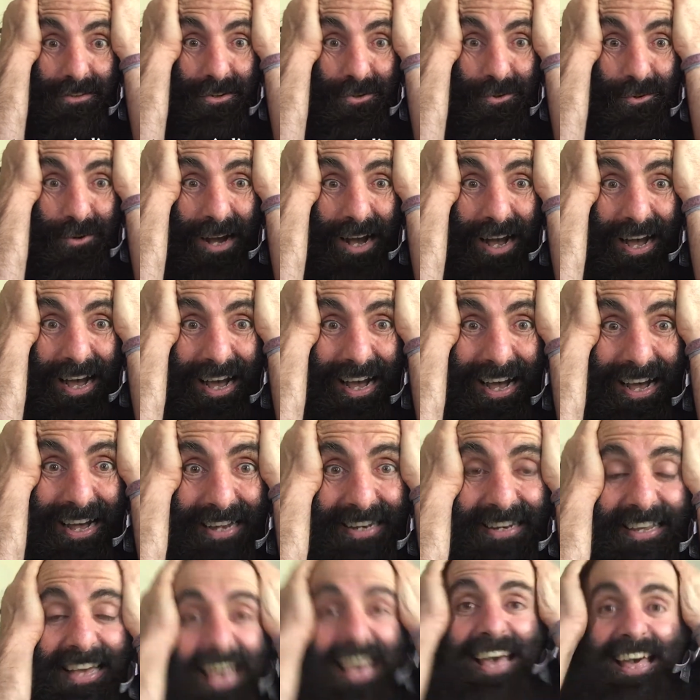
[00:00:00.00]
too
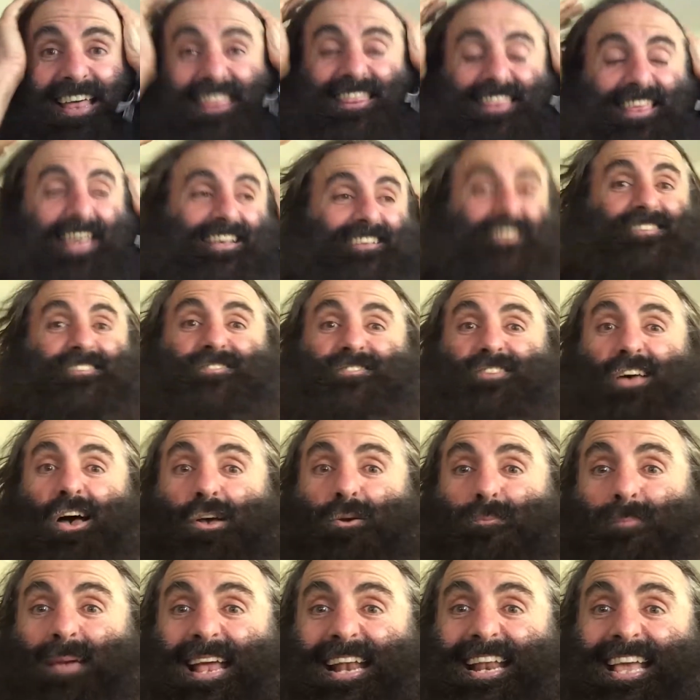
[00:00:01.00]
hard. There's
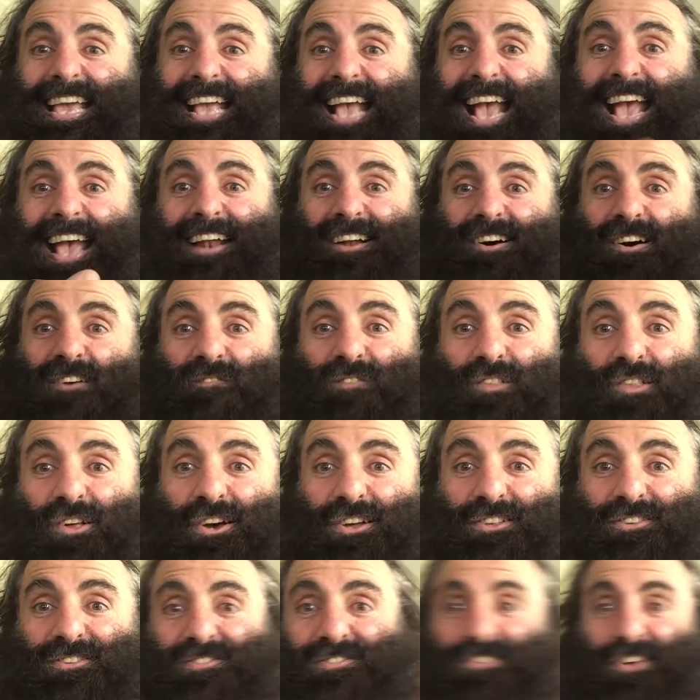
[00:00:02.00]
so many, and I've
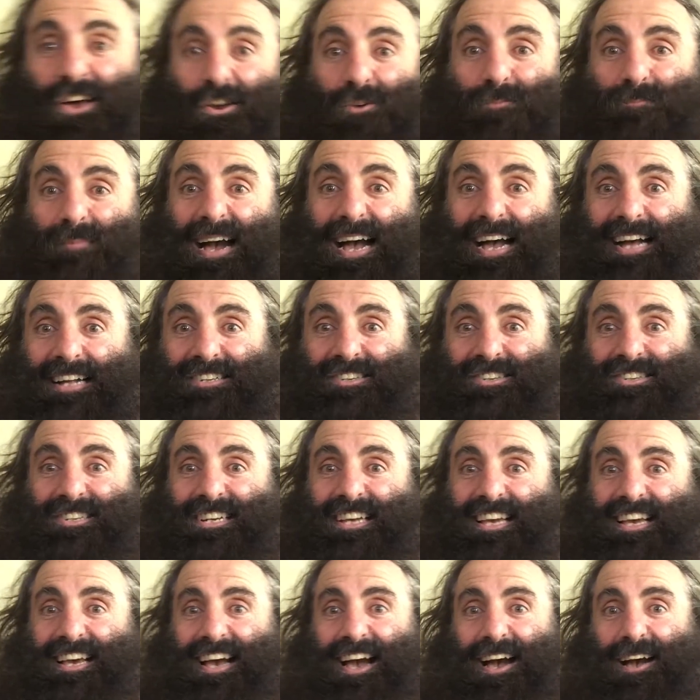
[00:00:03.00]
learned so much
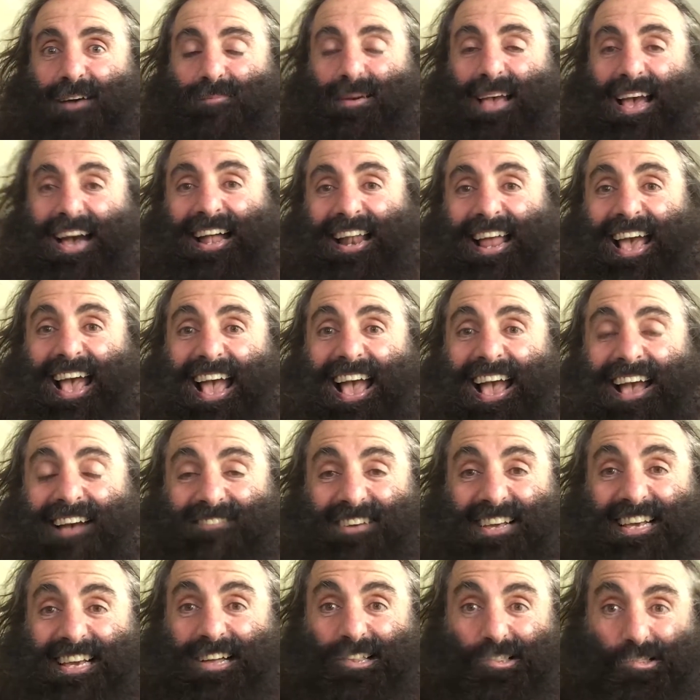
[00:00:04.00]
about
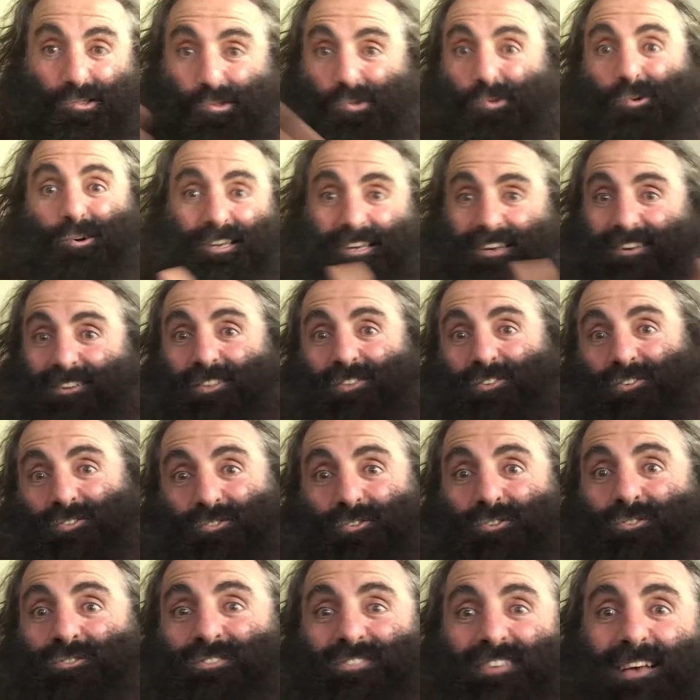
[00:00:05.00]
having a look
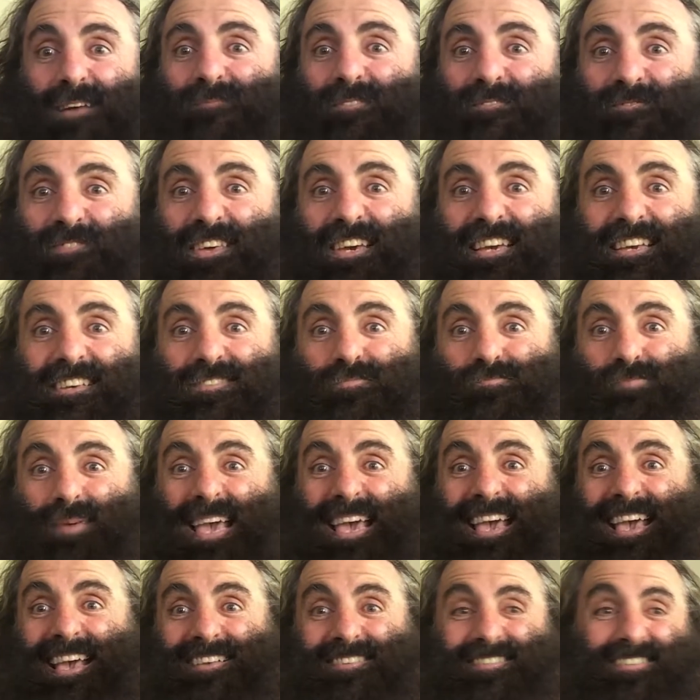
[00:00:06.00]
through some of these
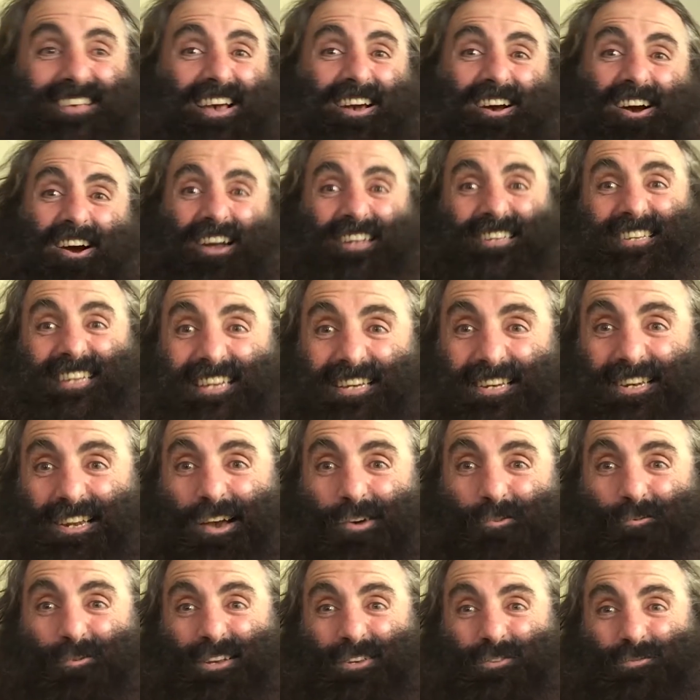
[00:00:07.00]
pairs. I didn't
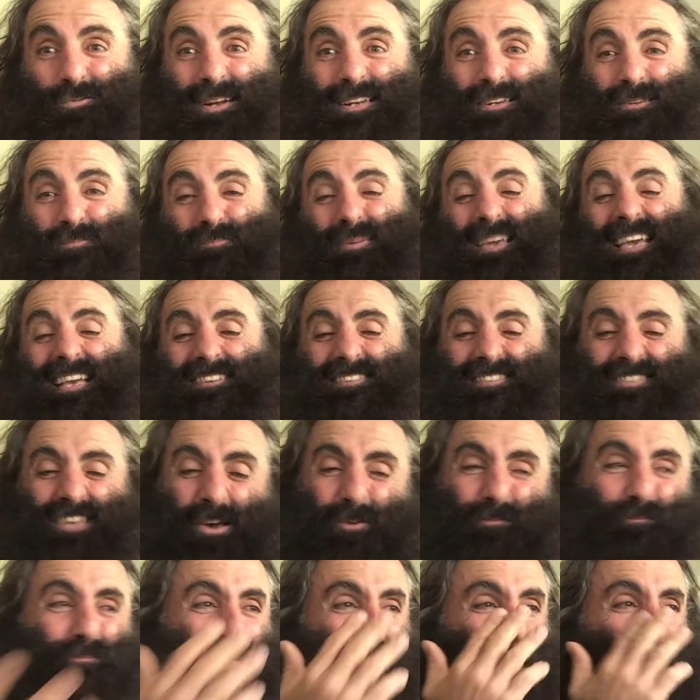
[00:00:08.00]
know which one to pick.
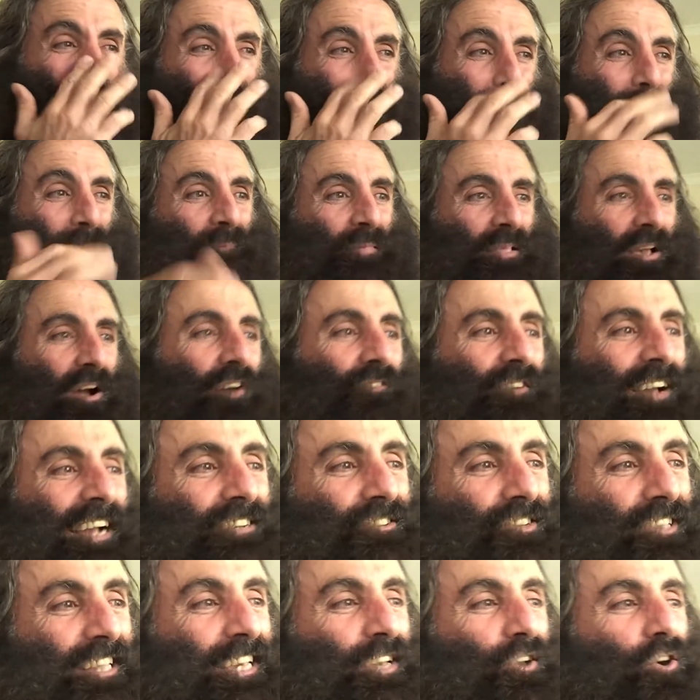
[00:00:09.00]
So I've
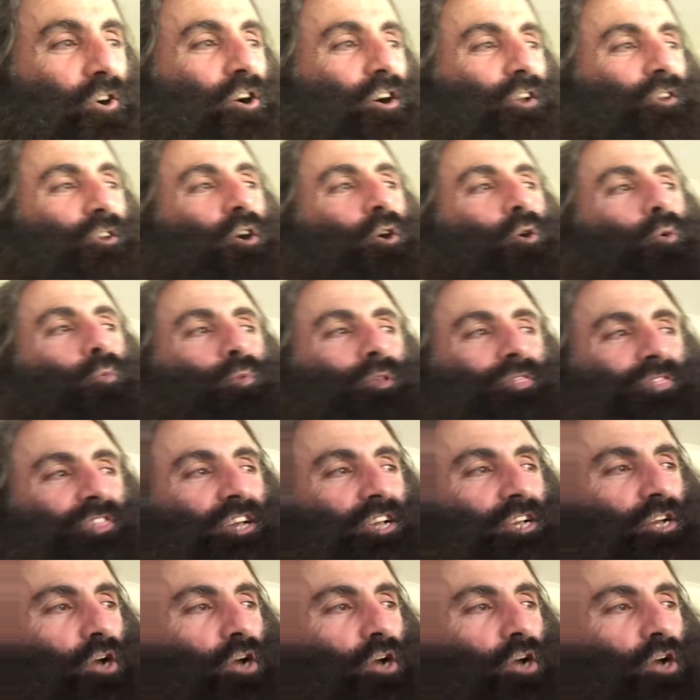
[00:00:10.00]
actually gone with the